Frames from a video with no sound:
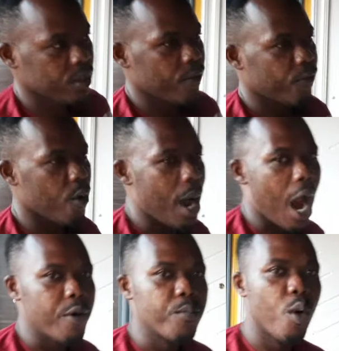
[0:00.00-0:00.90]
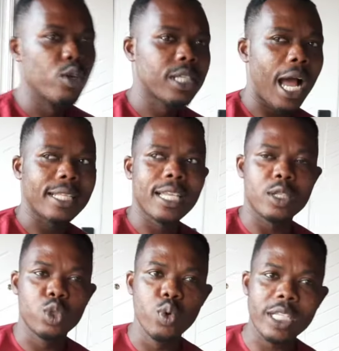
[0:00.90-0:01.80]
from Iron Boat at
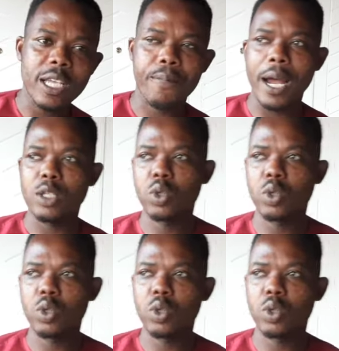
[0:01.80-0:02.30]
32 Enterprise,